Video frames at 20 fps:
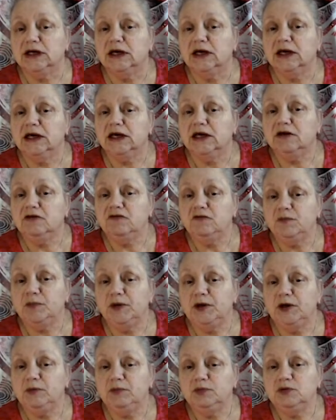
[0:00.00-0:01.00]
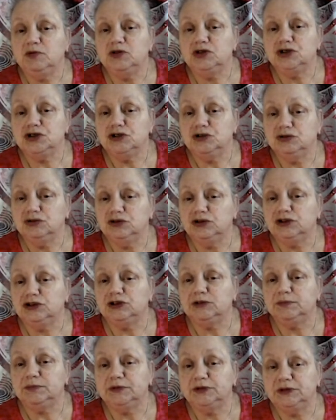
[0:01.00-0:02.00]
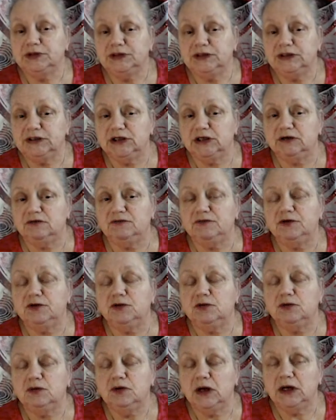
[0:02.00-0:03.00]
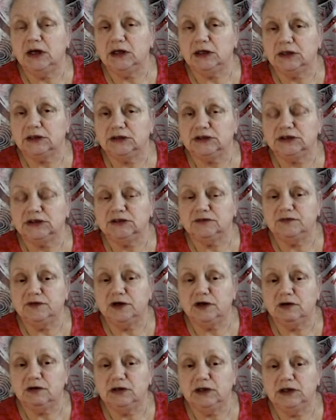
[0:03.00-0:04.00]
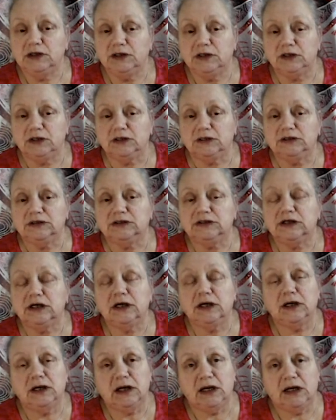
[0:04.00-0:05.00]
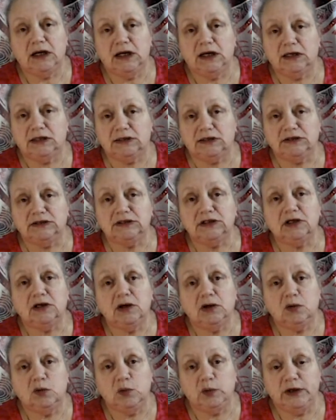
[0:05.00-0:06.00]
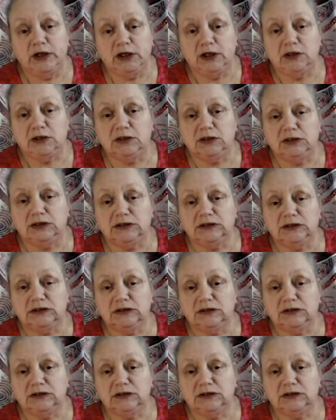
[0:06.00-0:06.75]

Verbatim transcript: if people choose to perceive your acts of kindness as a weakness.